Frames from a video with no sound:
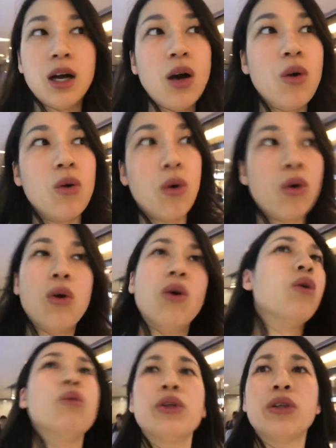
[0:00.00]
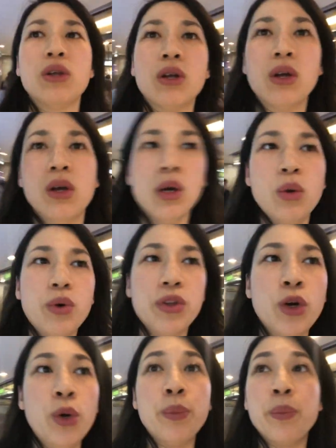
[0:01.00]
Oh, with
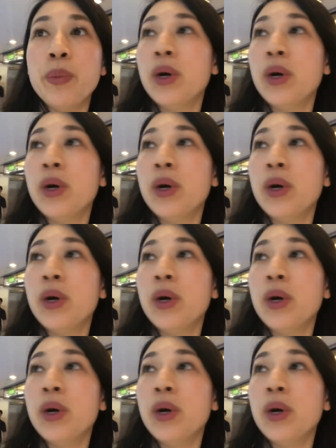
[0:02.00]
with whom?